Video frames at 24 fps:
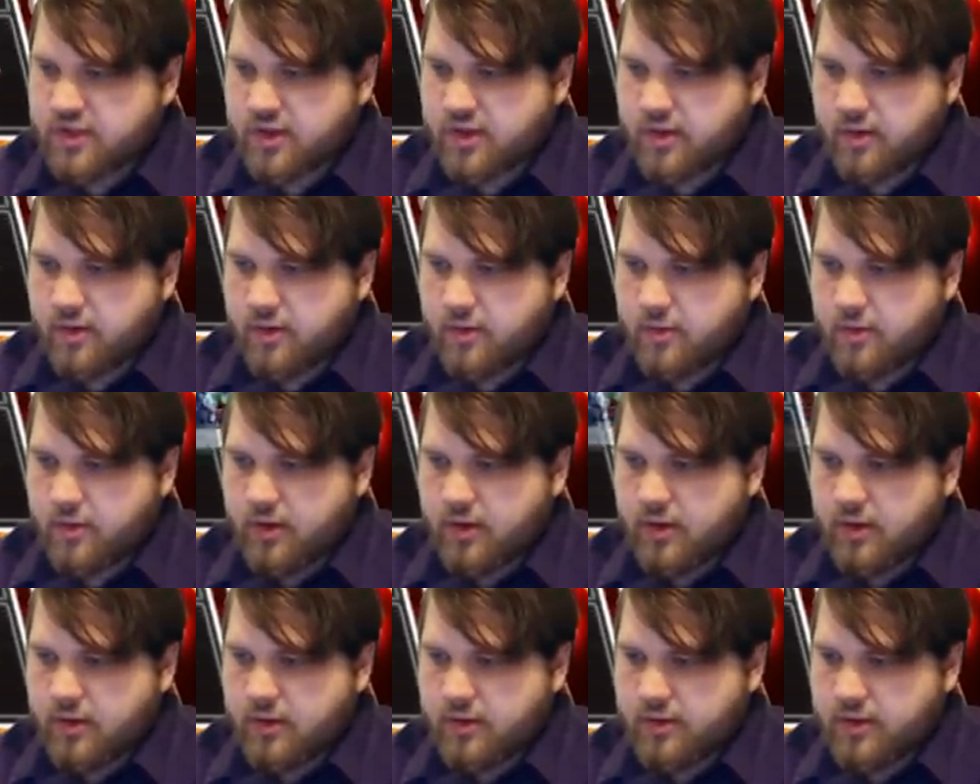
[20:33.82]

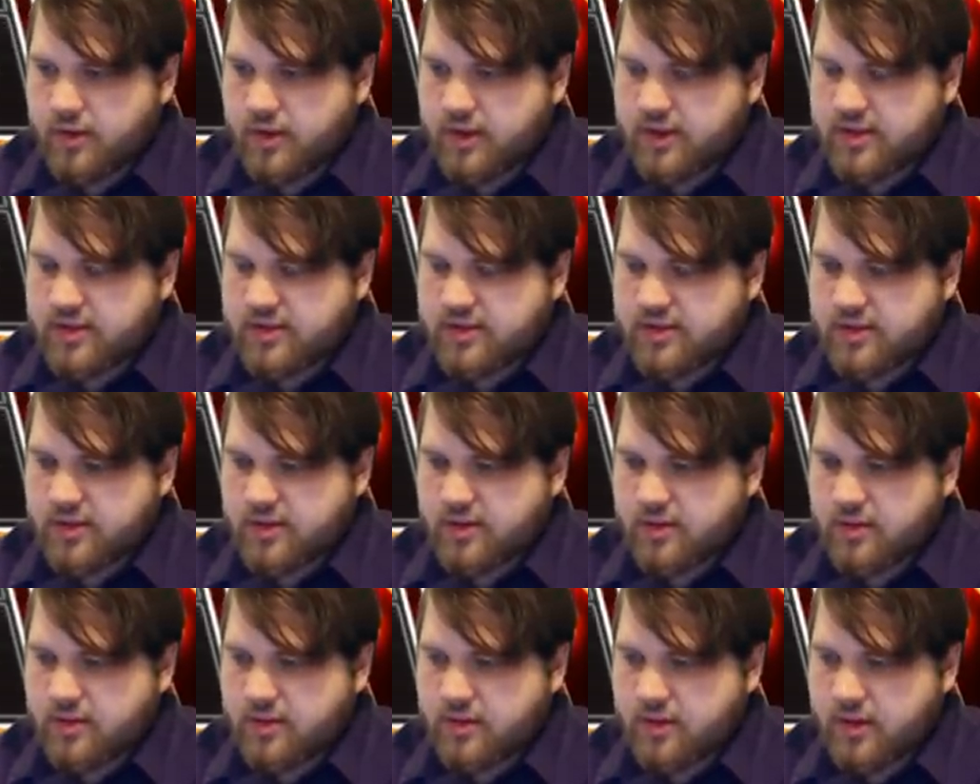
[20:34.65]
So
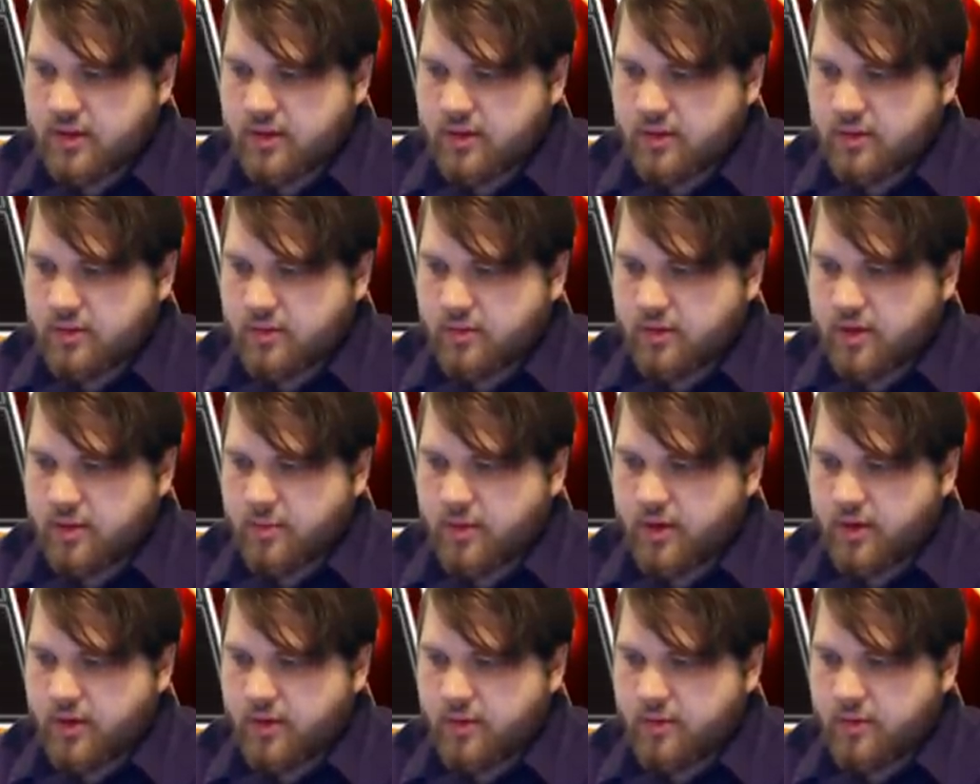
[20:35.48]
this Link
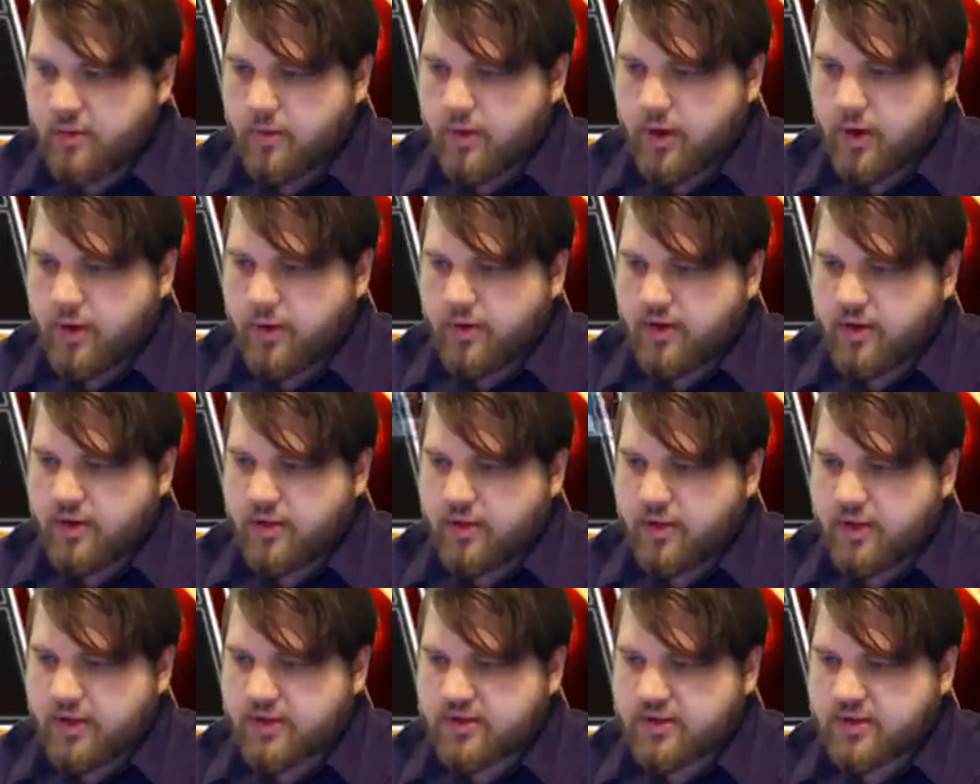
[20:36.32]
Kuriboh will go
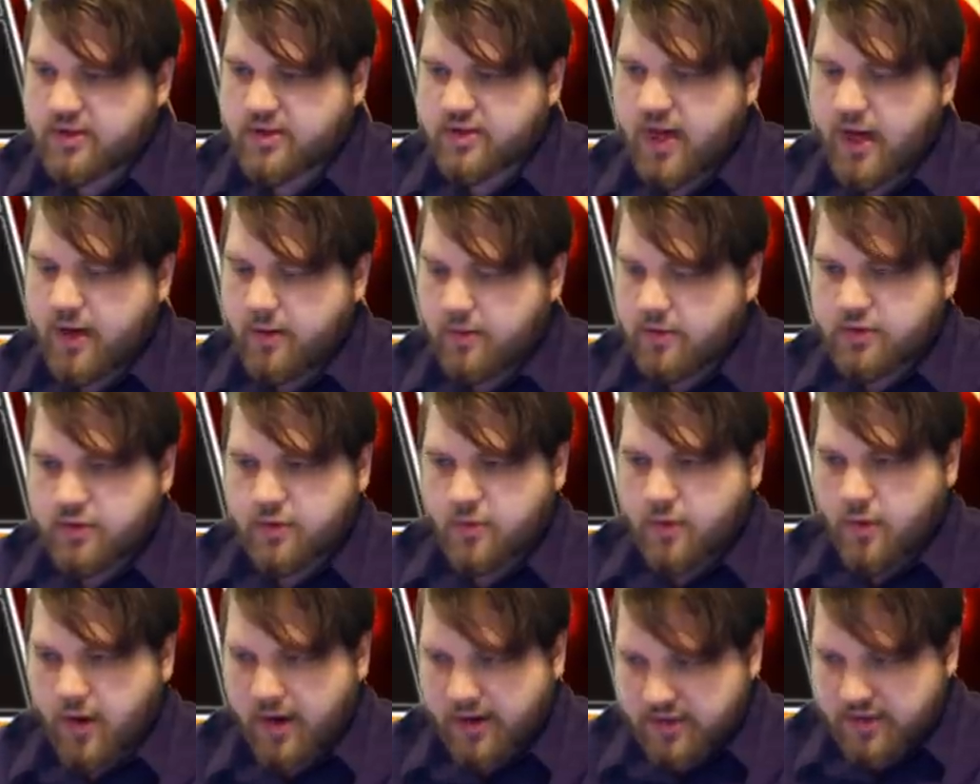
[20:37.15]
into this, because
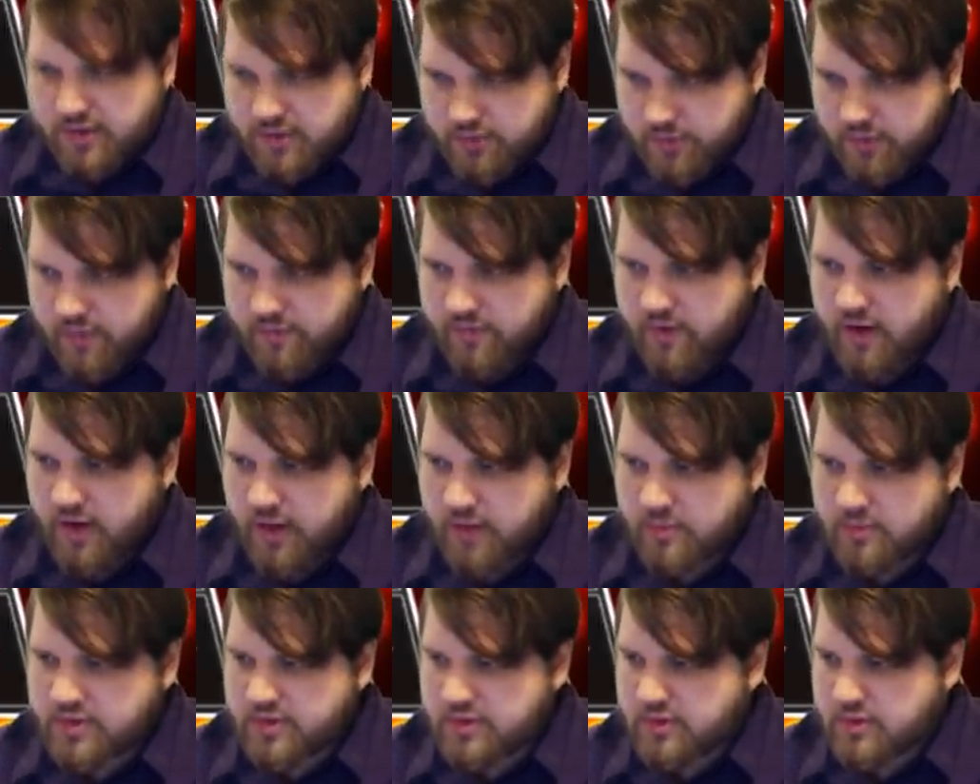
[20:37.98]
Kairos requires 3 different
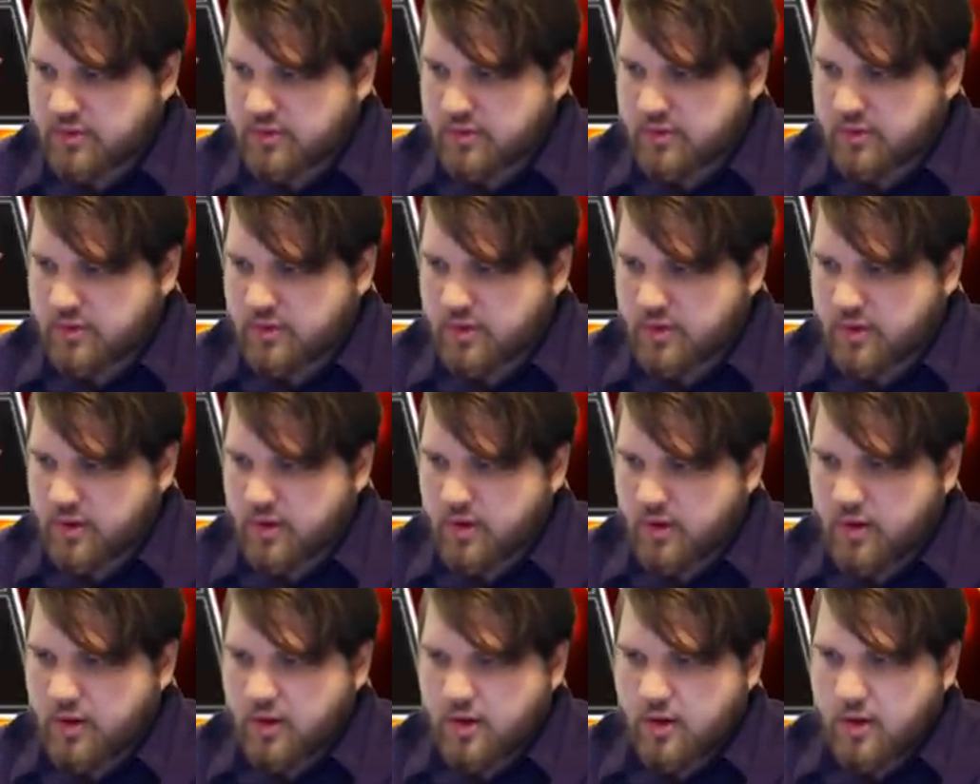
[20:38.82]
names.
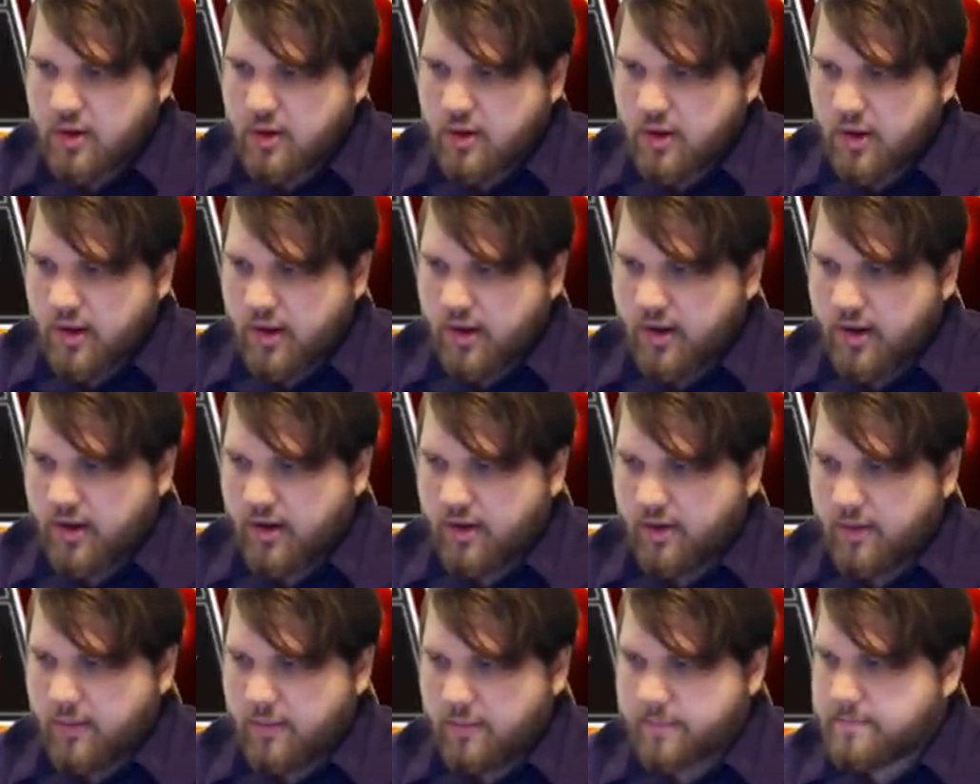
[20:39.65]

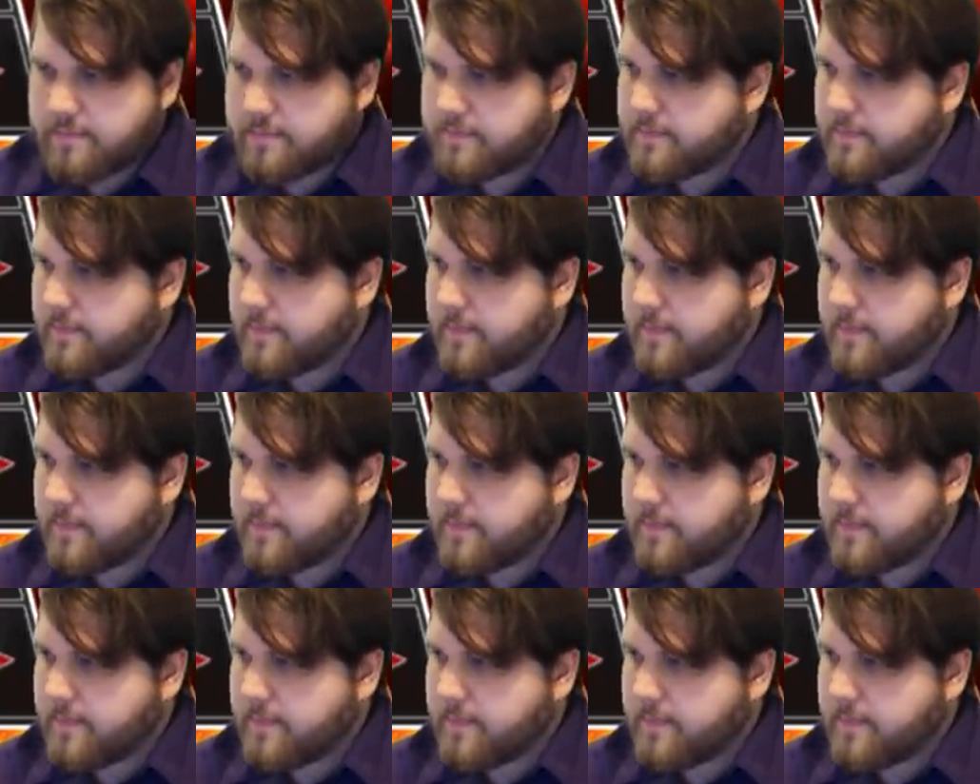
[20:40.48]
And